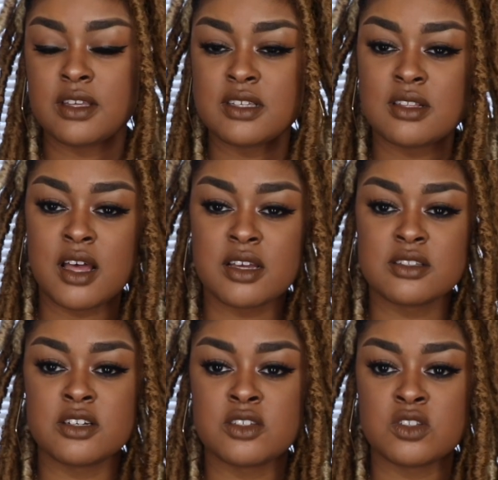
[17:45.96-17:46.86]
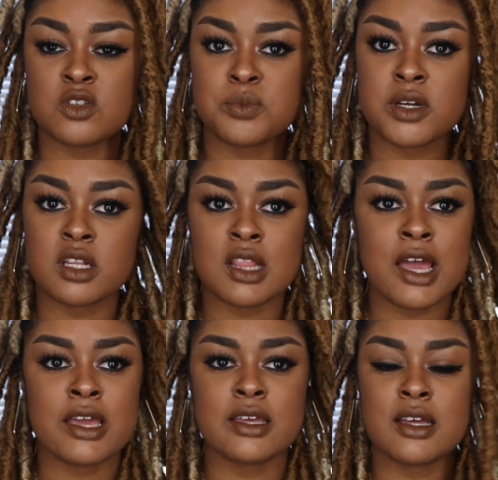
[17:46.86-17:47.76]
These locks are super
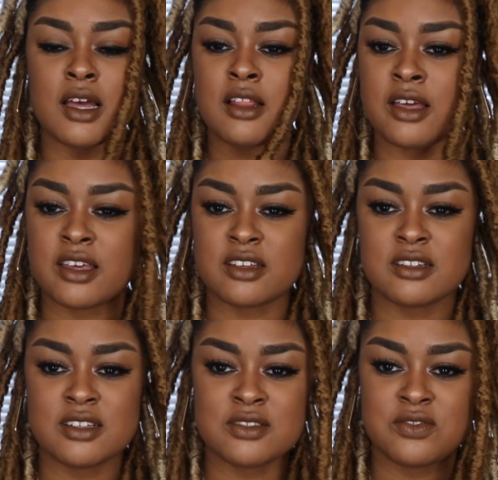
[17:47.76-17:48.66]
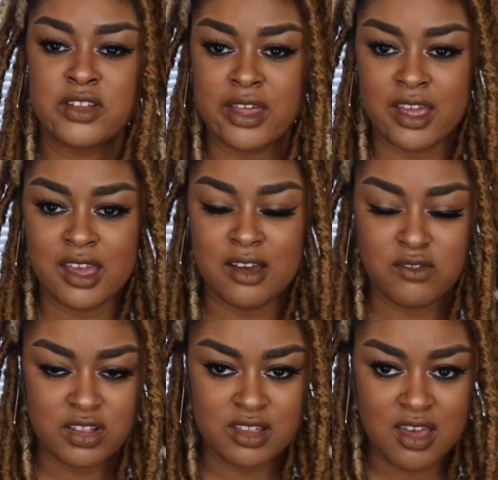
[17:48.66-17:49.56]
light. Like, it doesn't feel like I
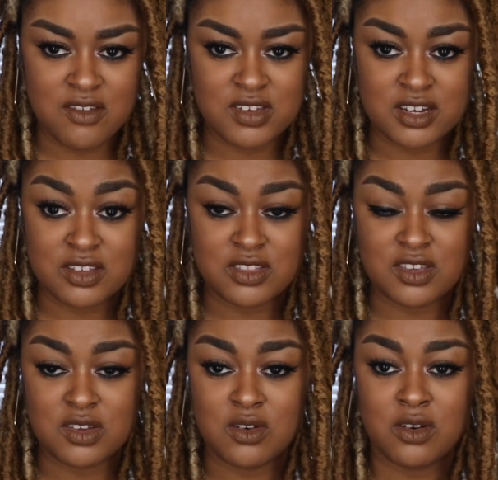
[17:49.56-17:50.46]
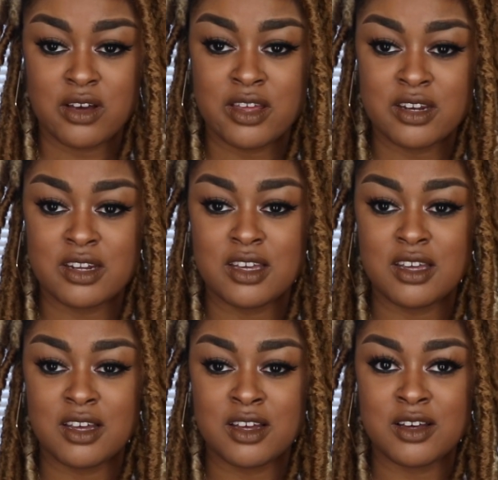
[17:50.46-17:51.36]
really have anything on.
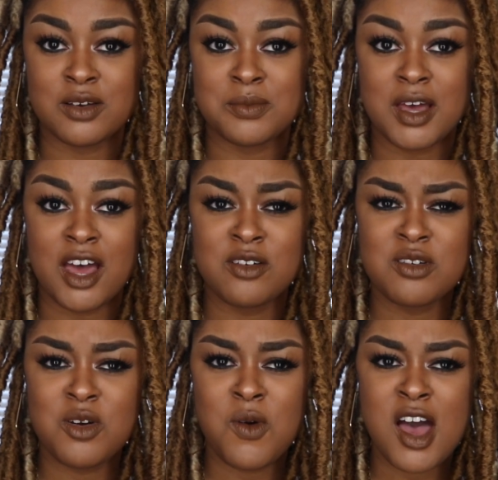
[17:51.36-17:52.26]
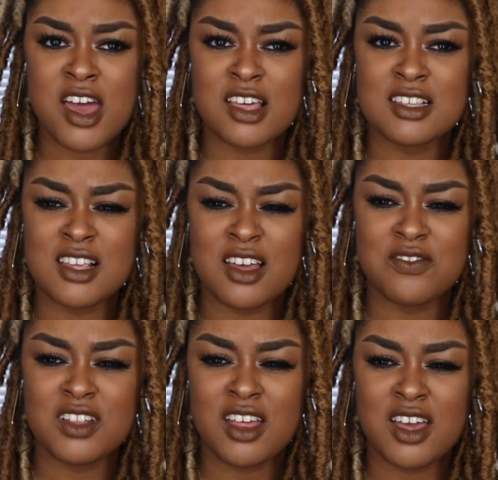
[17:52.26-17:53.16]
I don't know why, because I
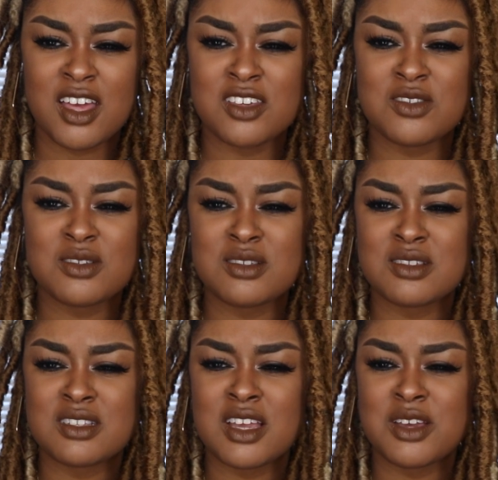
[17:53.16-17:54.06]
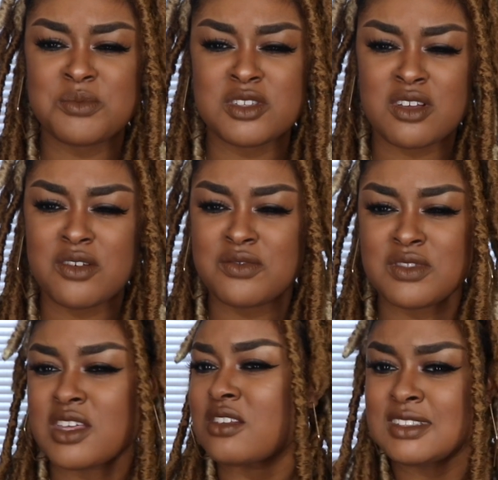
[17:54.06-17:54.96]
feel like I use the same stuff
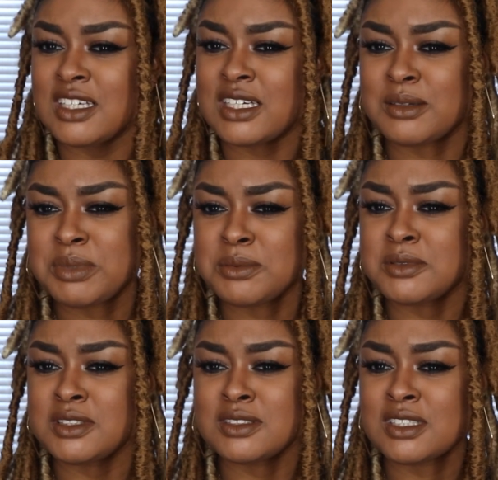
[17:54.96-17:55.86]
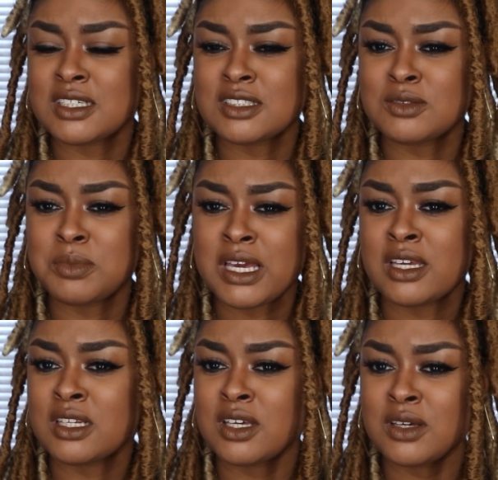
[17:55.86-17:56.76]
that the people use that you pay
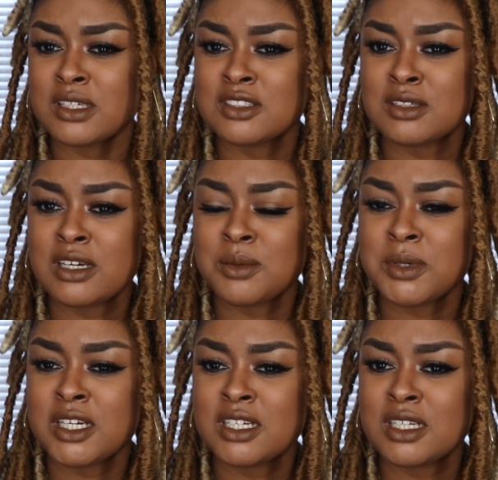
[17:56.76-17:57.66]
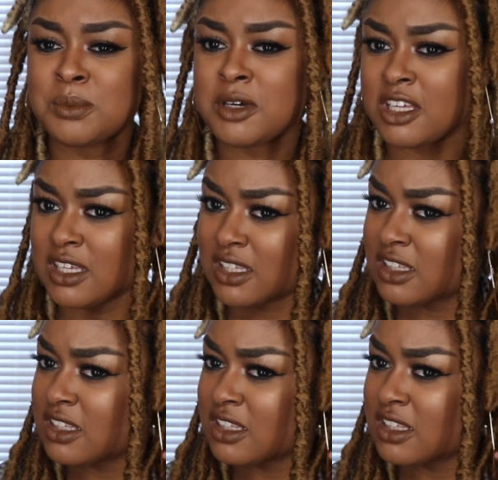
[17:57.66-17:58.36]
to go get your hair braided, but